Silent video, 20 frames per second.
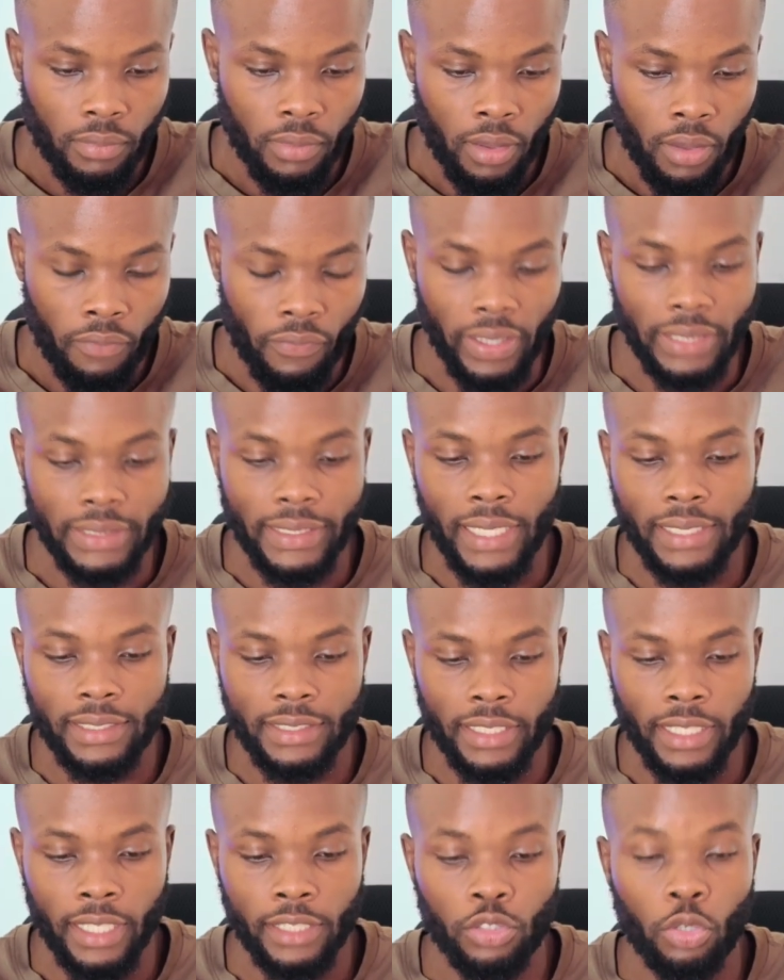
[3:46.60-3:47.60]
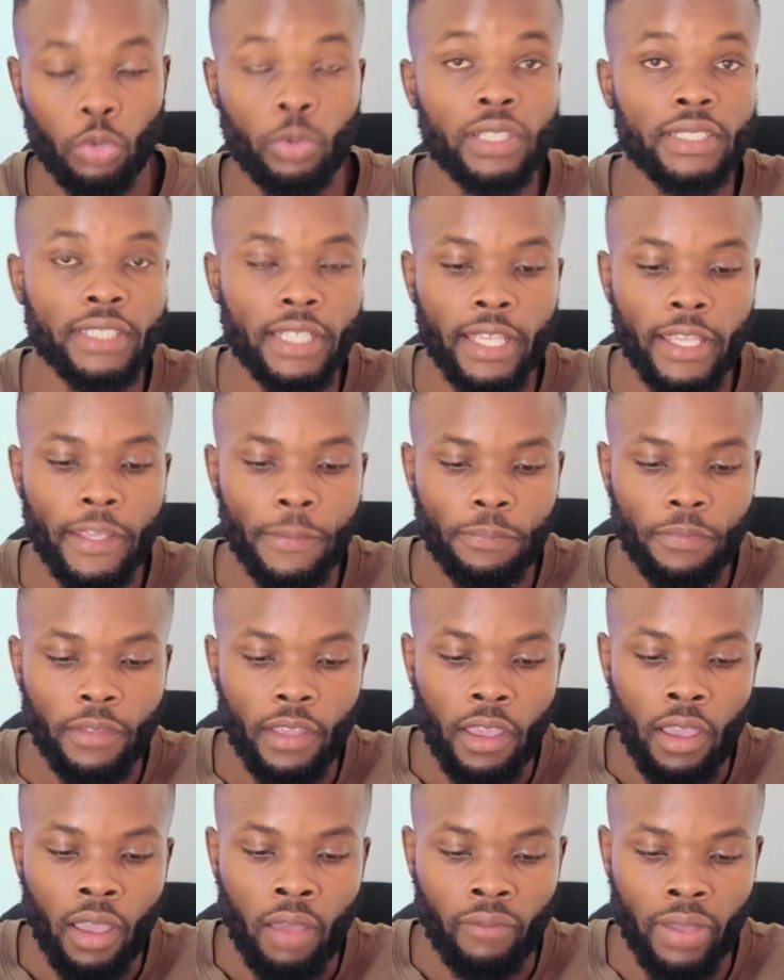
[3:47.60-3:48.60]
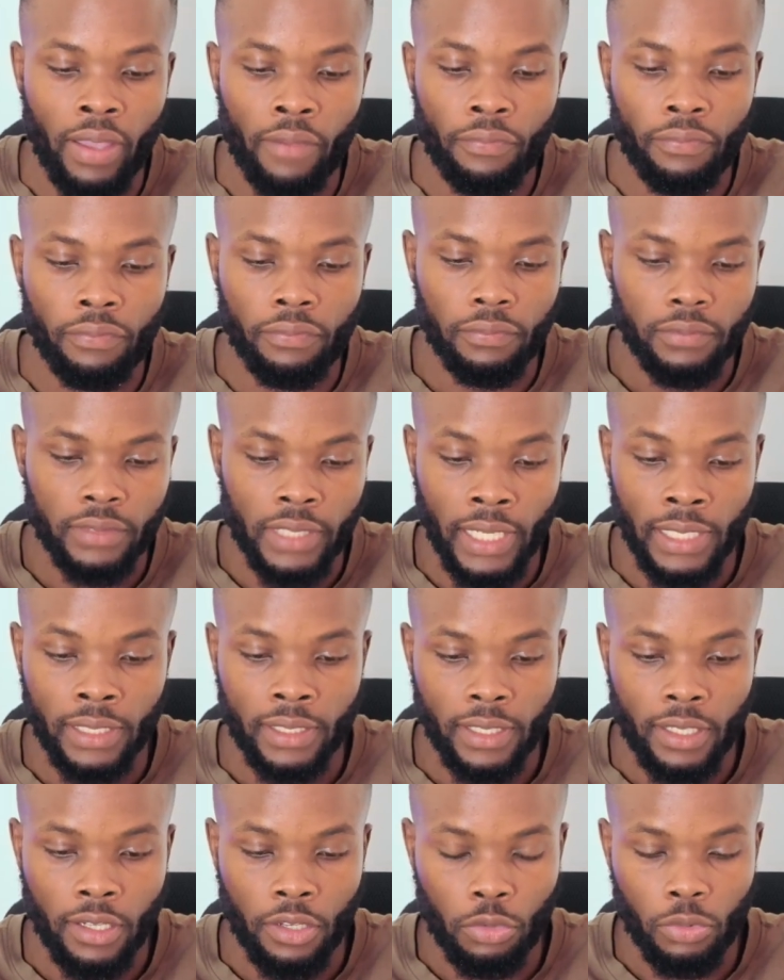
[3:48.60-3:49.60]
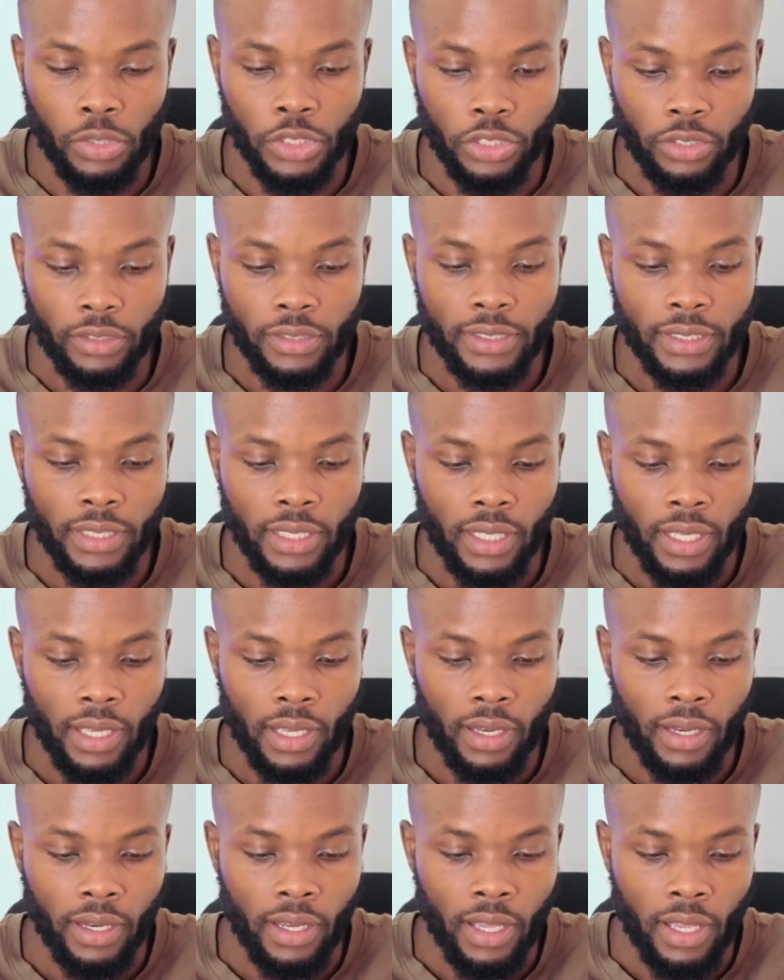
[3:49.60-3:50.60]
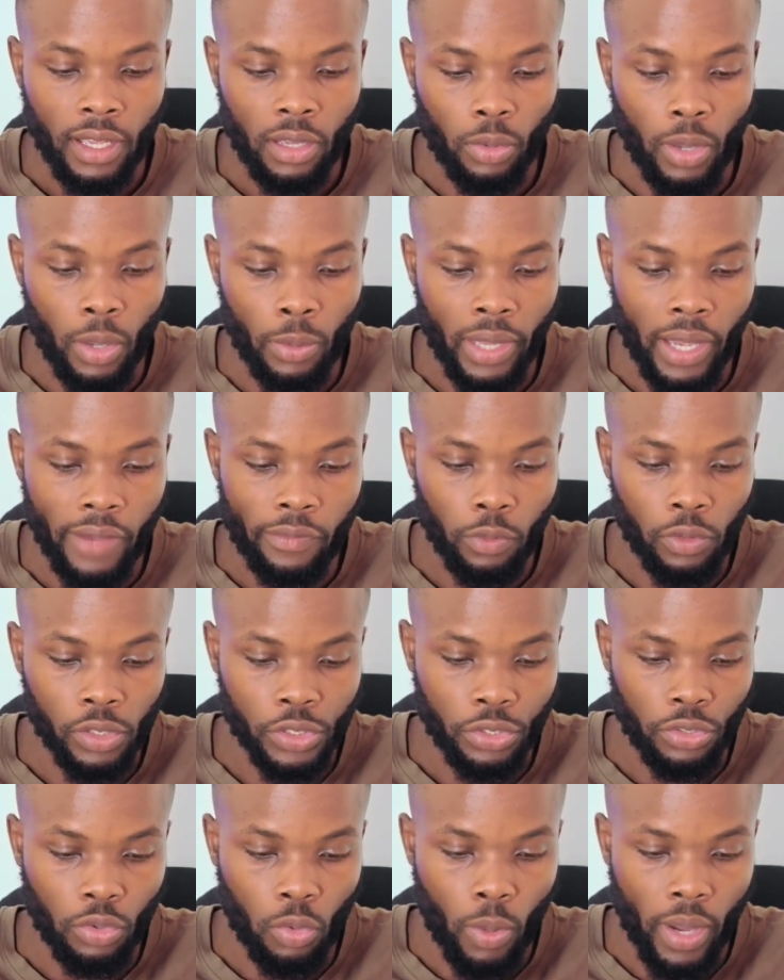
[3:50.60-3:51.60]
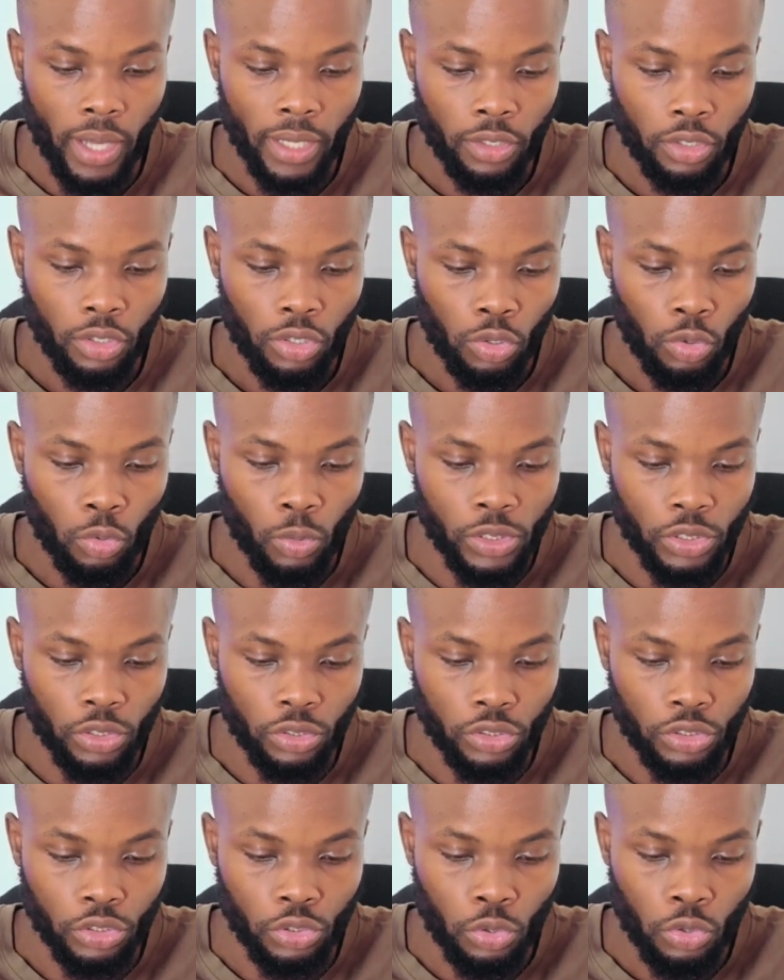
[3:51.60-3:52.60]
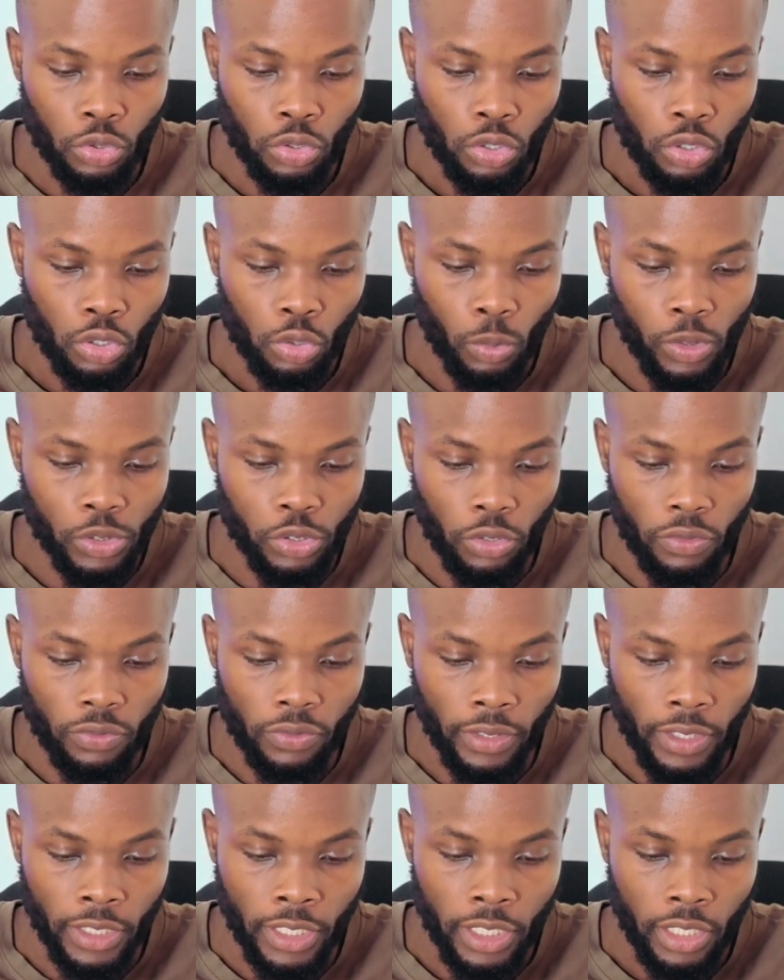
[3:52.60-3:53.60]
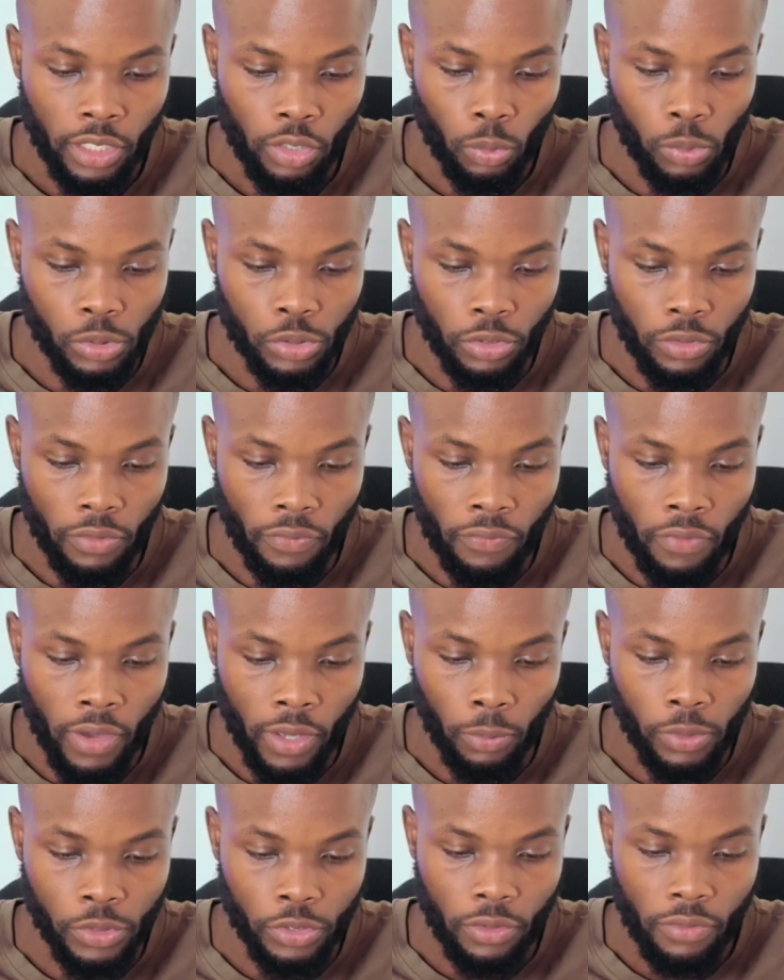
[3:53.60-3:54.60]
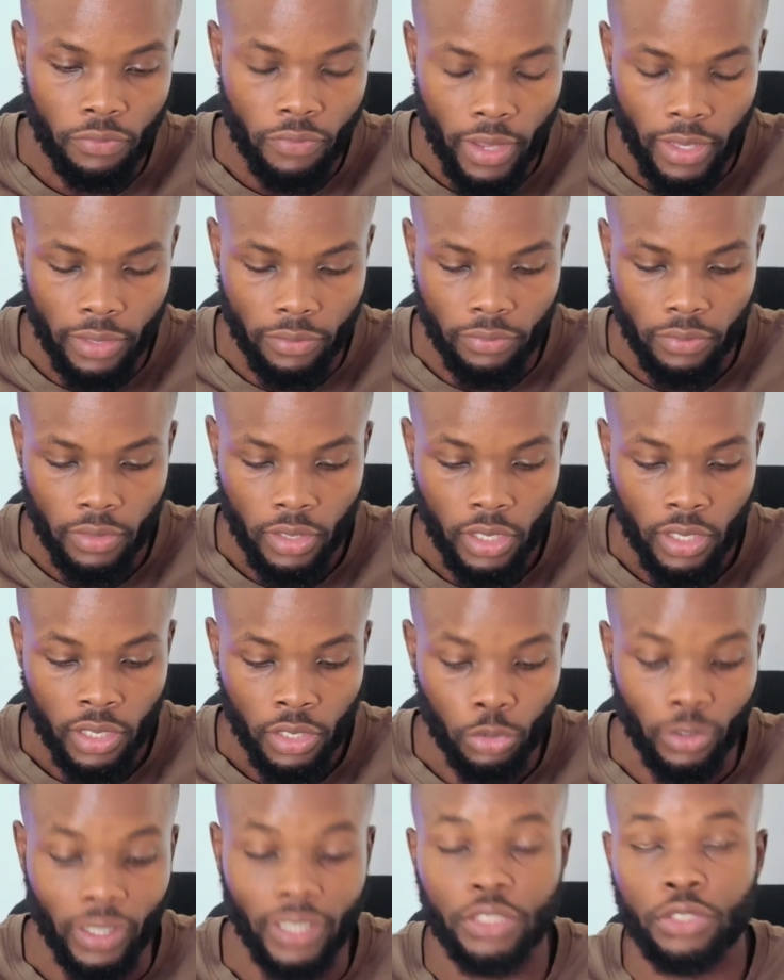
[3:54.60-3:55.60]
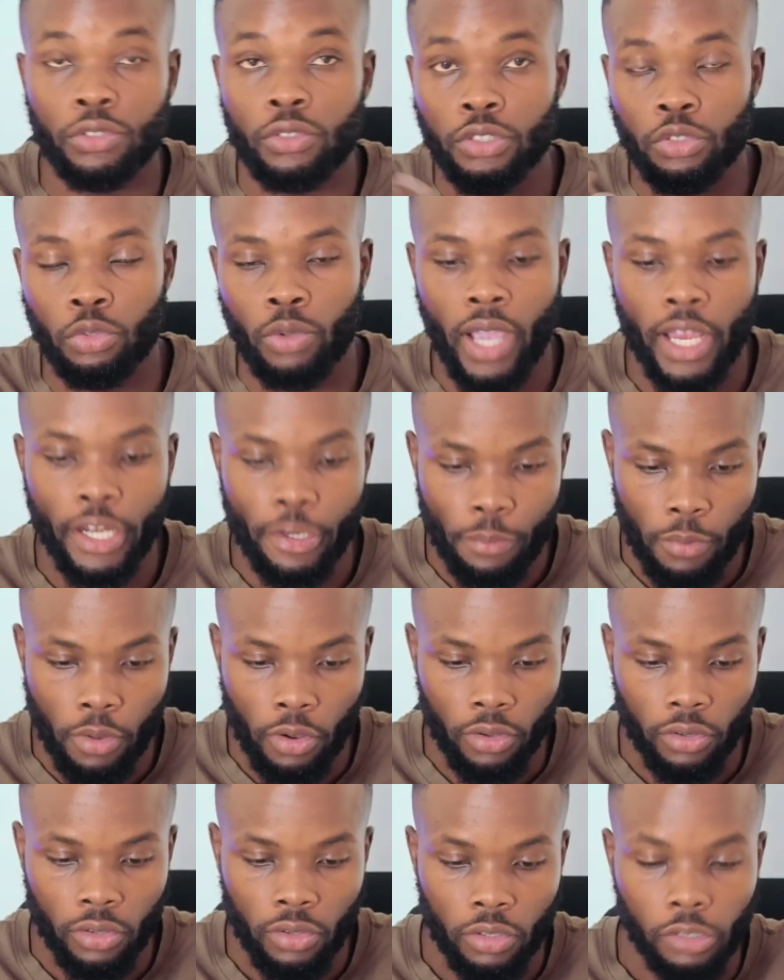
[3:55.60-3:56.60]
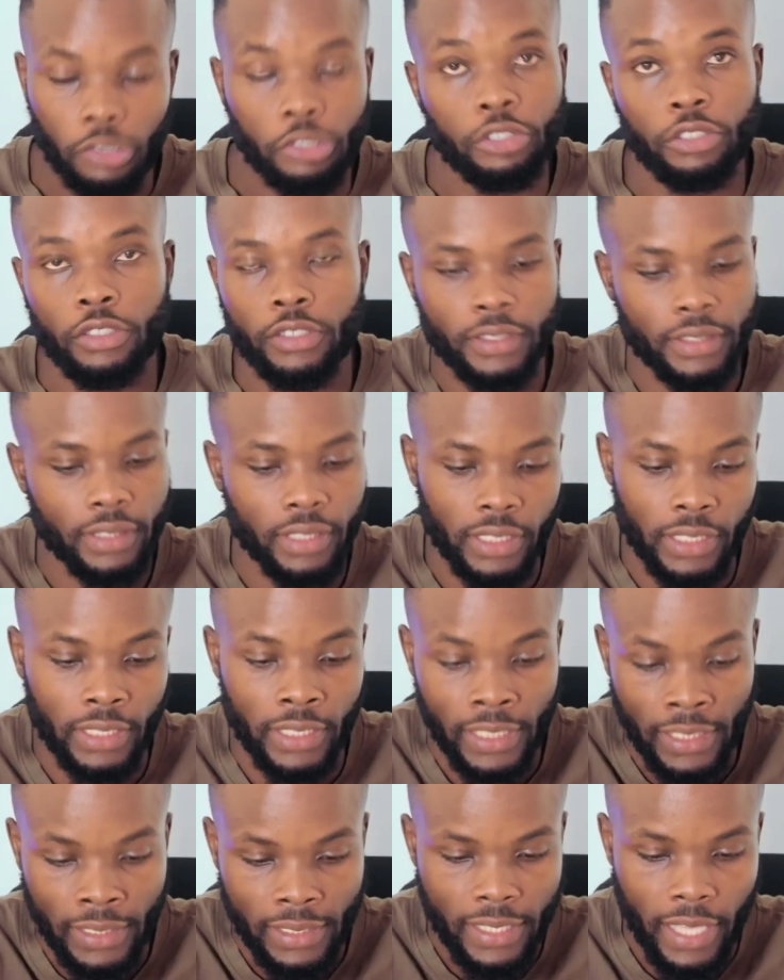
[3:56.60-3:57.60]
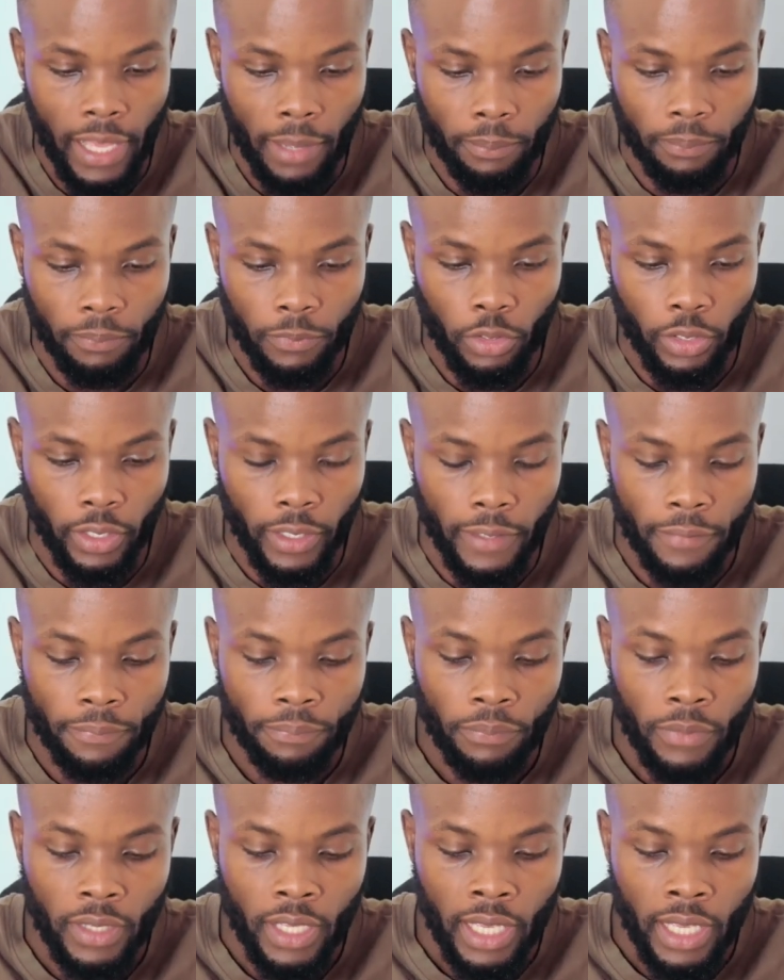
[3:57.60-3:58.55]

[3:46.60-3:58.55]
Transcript: Fantastic. So we see 5 generated questions where we have question 1, question 2, question 3, question 4, question 5. You can choose to add more or delete some, okay?